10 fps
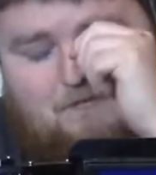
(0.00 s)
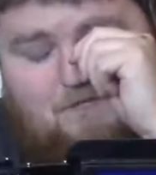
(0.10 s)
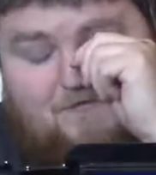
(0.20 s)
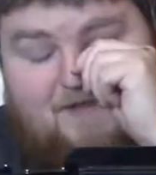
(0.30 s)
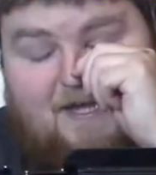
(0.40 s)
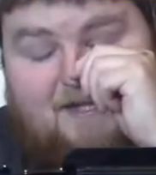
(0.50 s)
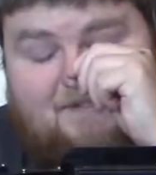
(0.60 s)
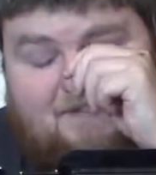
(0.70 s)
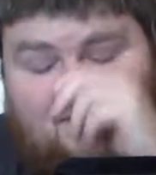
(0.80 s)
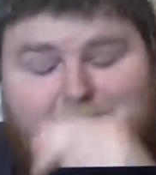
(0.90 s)
with
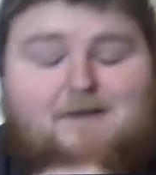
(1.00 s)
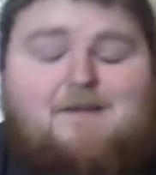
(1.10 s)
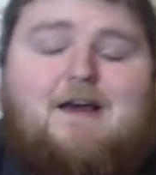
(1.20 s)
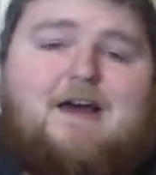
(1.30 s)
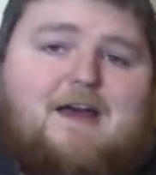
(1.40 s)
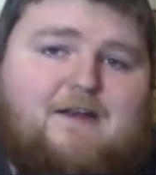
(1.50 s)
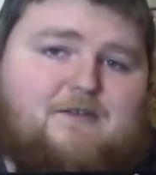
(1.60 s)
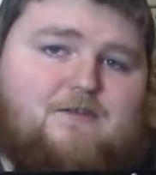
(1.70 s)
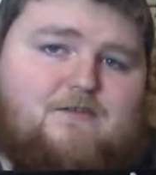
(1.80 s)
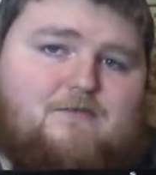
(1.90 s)
that said, I had
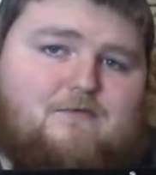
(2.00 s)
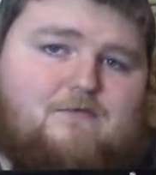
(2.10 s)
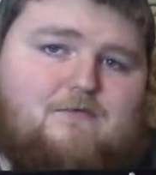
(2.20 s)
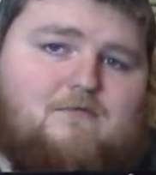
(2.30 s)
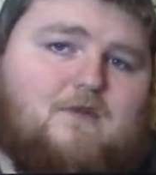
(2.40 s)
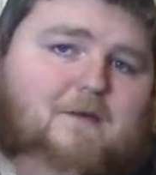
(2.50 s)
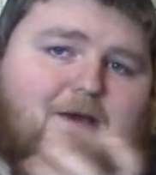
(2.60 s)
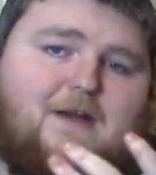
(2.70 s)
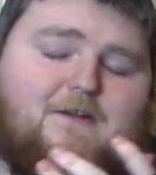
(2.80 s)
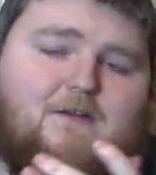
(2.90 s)
to go
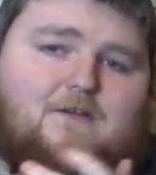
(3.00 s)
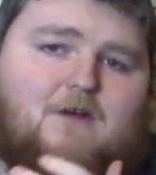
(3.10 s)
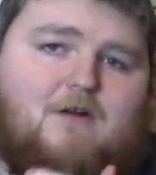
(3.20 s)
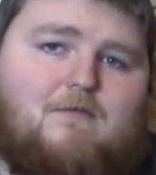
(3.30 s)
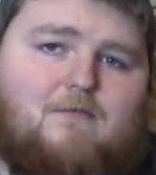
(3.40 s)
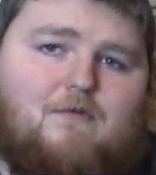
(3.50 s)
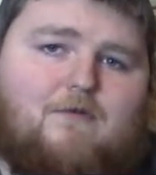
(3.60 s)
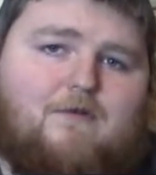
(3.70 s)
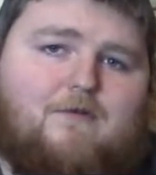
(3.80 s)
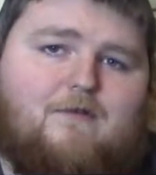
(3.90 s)
back to the drawing
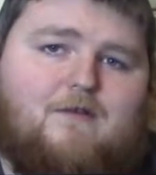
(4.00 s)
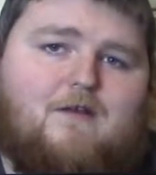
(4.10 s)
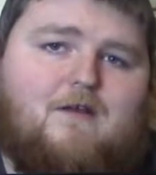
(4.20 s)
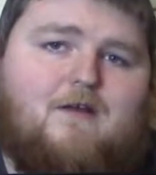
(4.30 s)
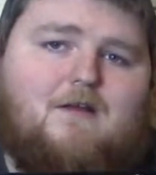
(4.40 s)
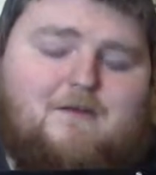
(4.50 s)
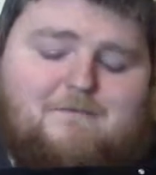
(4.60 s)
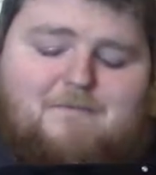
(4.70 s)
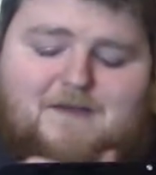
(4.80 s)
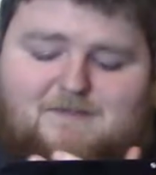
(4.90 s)
board
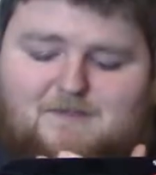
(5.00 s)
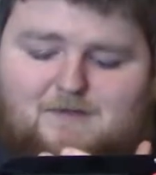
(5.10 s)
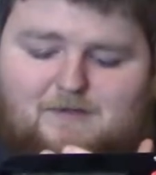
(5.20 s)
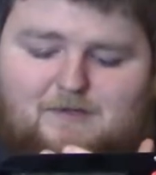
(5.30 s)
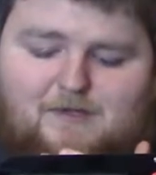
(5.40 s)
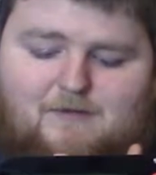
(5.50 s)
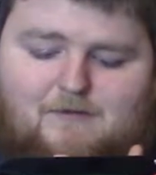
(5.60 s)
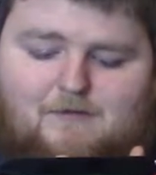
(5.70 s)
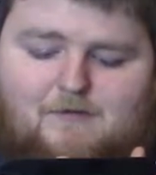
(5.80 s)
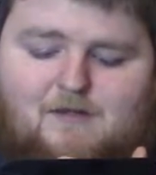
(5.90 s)
and basically
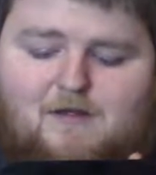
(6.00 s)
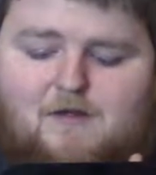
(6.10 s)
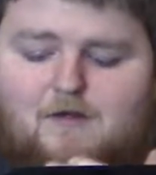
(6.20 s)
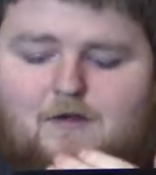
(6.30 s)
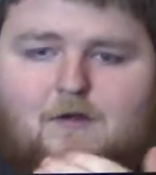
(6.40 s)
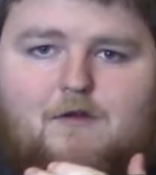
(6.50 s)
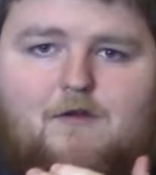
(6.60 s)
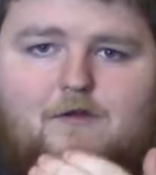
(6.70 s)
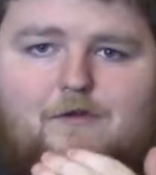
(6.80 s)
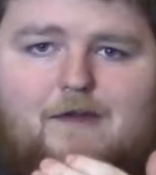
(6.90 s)

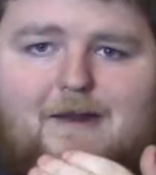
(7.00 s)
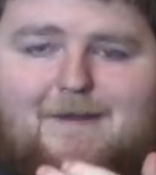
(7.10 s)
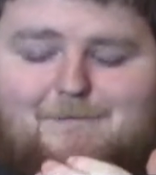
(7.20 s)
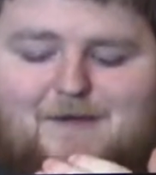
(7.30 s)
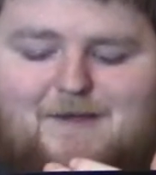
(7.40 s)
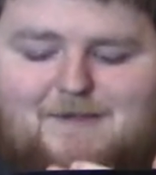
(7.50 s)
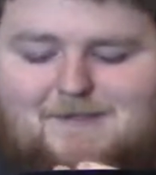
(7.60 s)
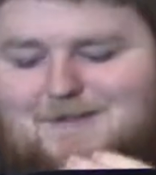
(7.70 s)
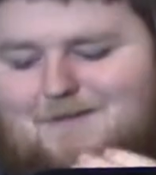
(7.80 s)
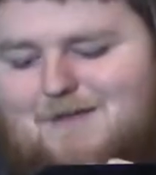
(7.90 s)
create a
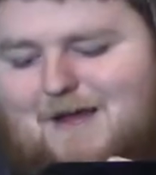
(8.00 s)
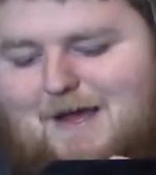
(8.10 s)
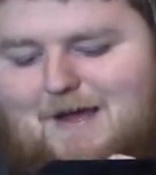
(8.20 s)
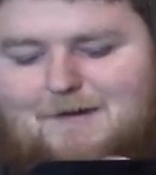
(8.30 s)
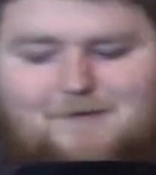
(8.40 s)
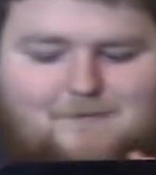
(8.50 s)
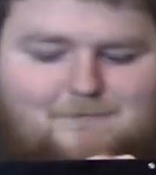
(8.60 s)
piece that